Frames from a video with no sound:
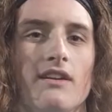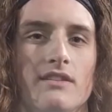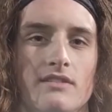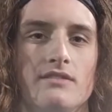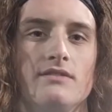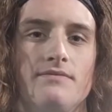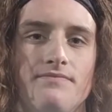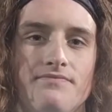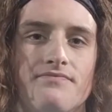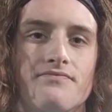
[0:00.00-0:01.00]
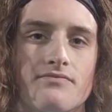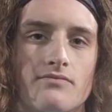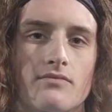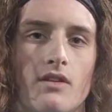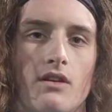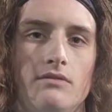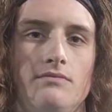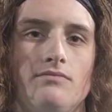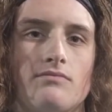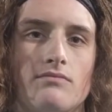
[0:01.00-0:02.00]
obviously, you guys,
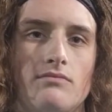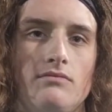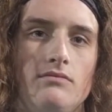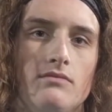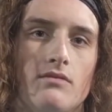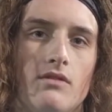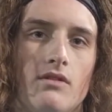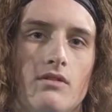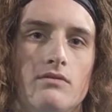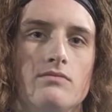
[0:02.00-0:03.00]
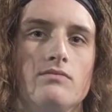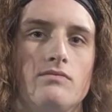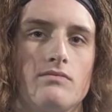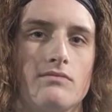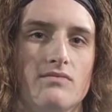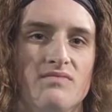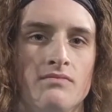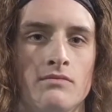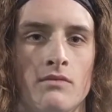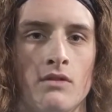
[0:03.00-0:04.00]
you know, trying to
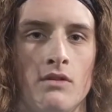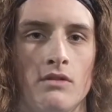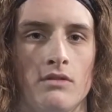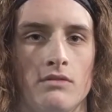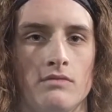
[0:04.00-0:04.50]
go towards the state